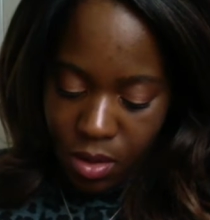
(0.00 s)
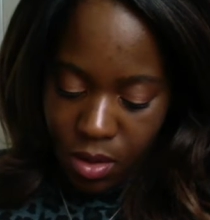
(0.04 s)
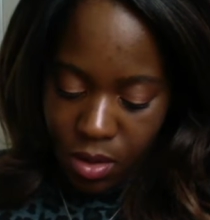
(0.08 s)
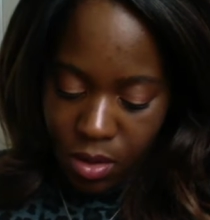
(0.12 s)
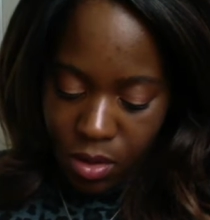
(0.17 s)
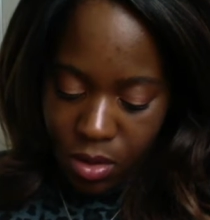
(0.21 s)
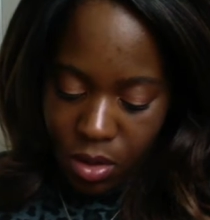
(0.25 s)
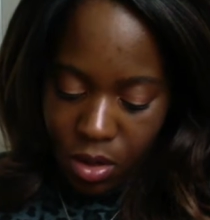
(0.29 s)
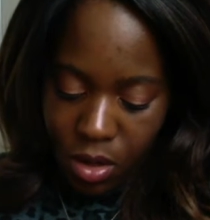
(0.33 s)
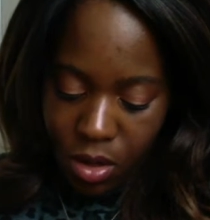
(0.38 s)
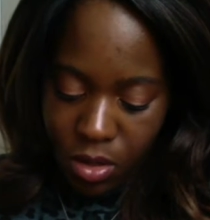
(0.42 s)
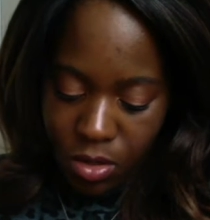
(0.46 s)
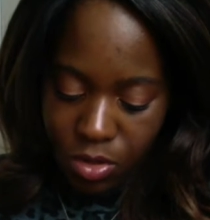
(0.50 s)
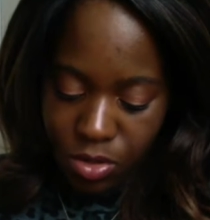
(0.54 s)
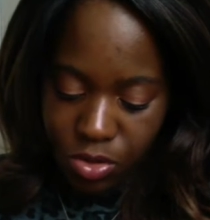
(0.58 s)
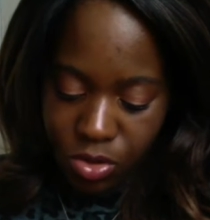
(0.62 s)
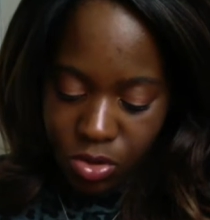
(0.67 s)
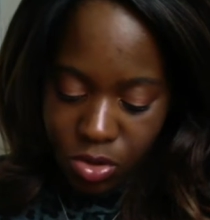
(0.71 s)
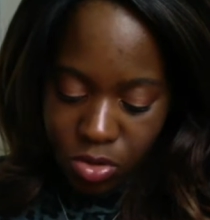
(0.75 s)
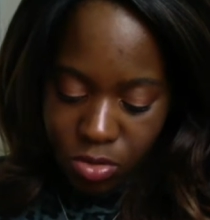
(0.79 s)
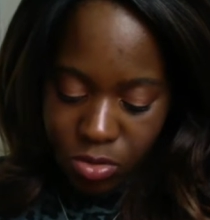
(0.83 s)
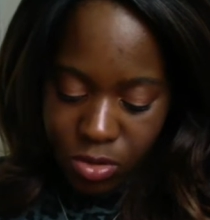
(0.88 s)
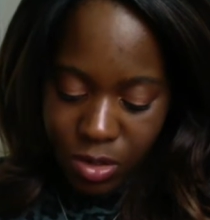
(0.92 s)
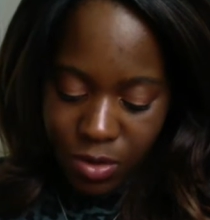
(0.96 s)
the colour
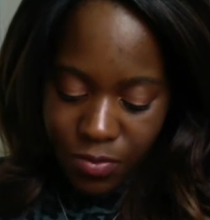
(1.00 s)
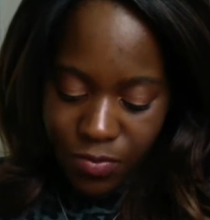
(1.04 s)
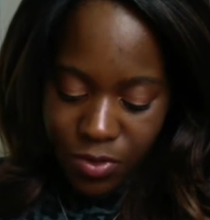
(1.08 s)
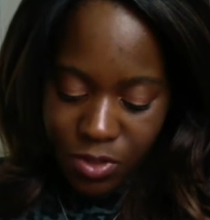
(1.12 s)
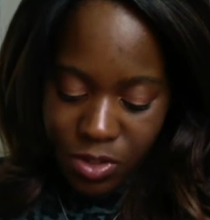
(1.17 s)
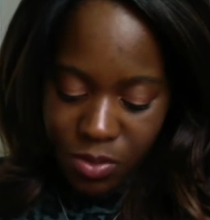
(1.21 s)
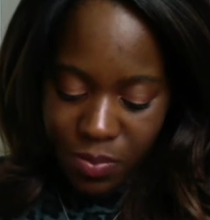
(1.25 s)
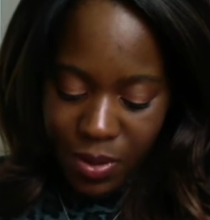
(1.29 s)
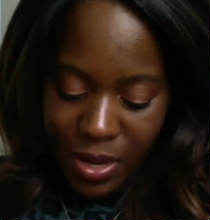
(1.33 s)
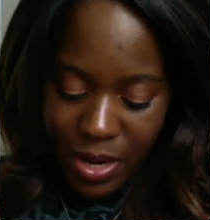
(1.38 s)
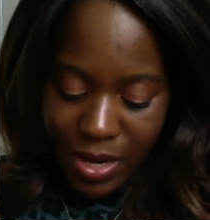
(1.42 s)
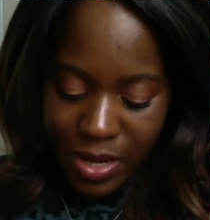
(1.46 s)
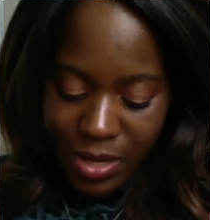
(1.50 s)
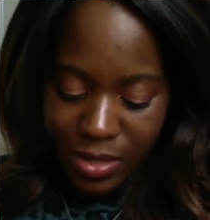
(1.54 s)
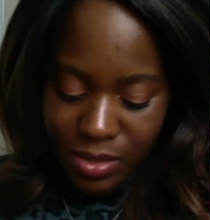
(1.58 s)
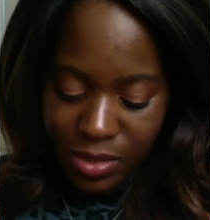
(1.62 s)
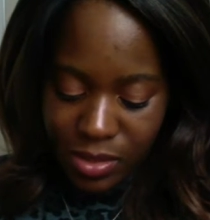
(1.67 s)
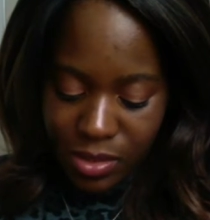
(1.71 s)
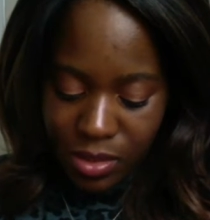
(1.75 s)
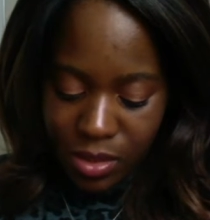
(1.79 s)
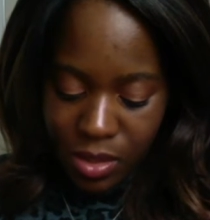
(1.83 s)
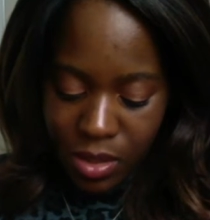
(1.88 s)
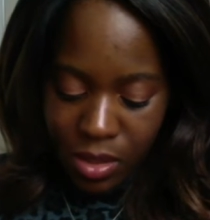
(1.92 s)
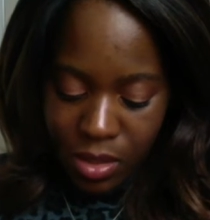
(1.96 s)
story of this
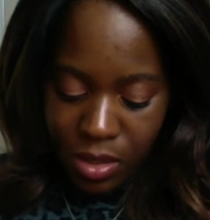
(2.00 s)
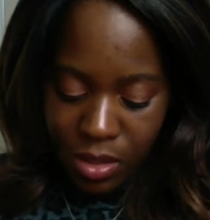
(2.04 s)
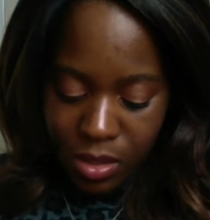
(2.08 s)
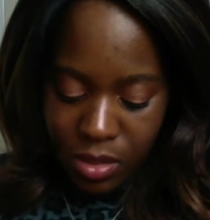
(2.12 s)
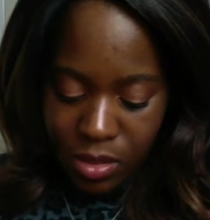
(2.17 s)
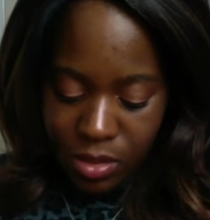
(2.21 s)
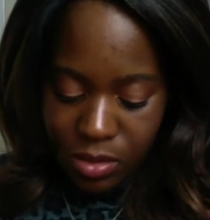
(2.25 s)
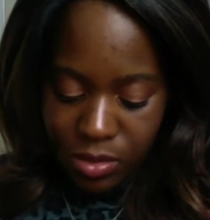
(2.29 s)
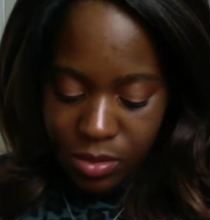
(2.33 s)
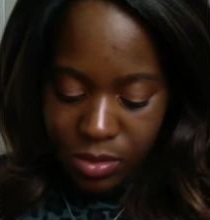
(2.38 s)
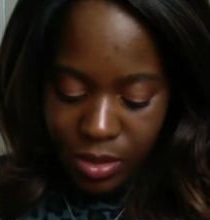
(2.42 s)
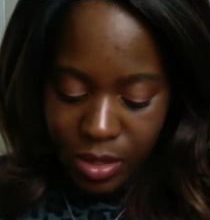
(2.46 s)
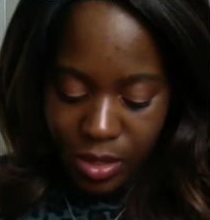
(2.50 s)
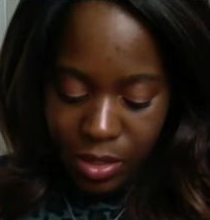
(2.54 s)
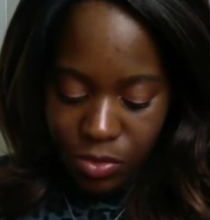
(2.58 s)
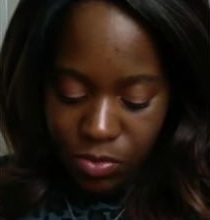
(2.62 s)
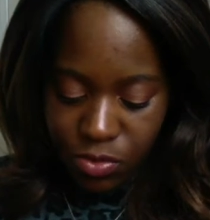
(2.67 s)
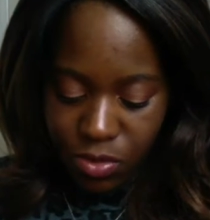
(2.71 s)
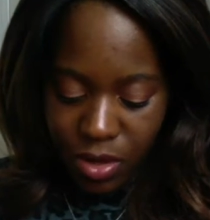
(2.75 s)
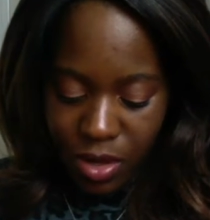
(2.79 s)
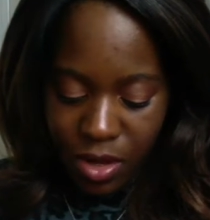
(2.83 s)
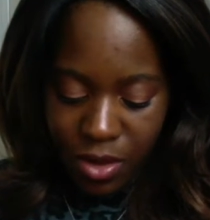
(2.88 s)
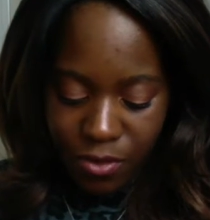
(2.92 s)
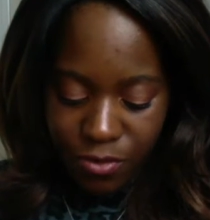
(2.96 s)
palette, so that's
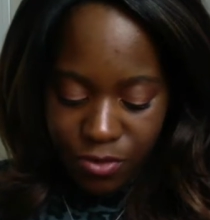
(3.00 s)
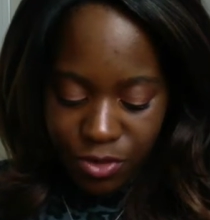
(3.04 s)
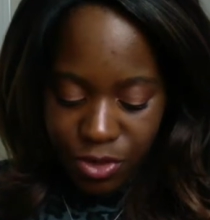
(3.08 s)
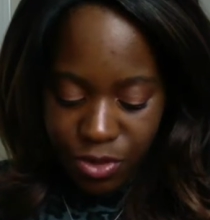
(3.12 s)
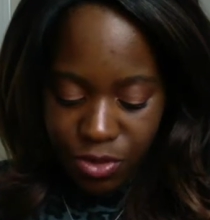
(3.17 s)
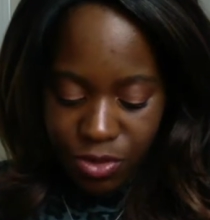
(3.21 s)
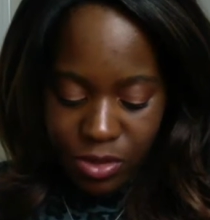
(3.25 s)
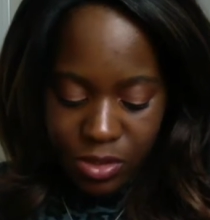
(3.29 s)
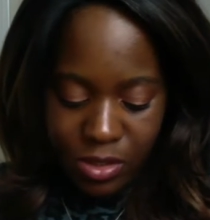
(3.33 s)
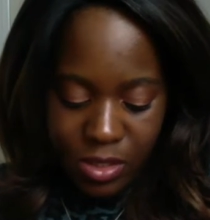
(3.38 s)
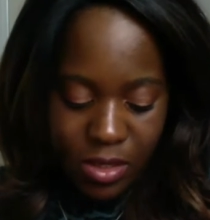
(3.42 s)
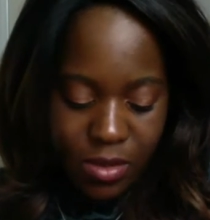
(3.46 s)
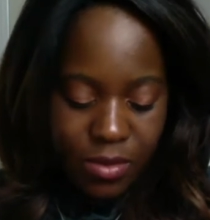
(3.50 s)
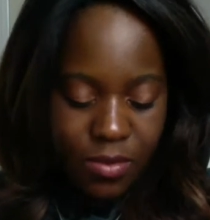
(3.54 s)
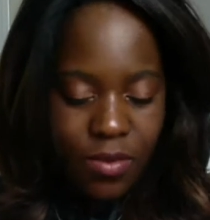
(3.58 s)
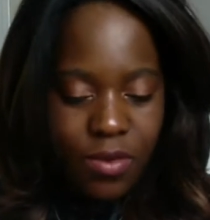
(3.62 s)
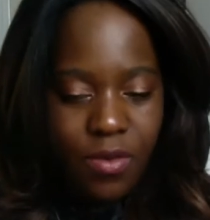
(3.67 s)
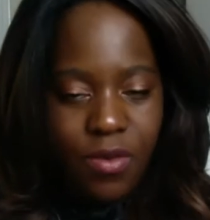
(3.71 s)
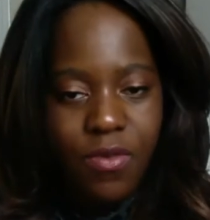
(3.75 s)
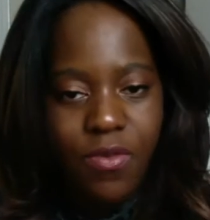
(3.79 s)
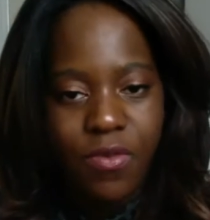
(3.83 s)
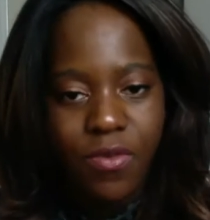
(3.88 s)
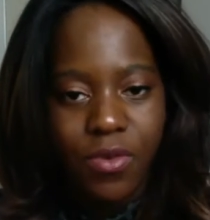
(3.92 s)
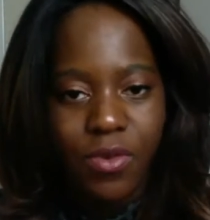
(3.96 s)
why I've chosen it
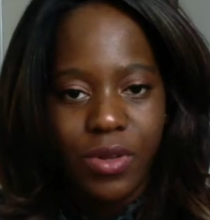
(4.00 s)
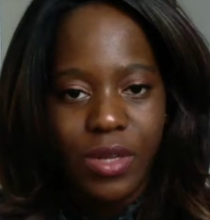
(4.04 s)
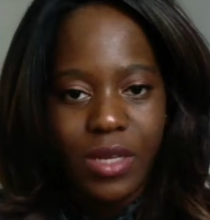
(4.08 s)
for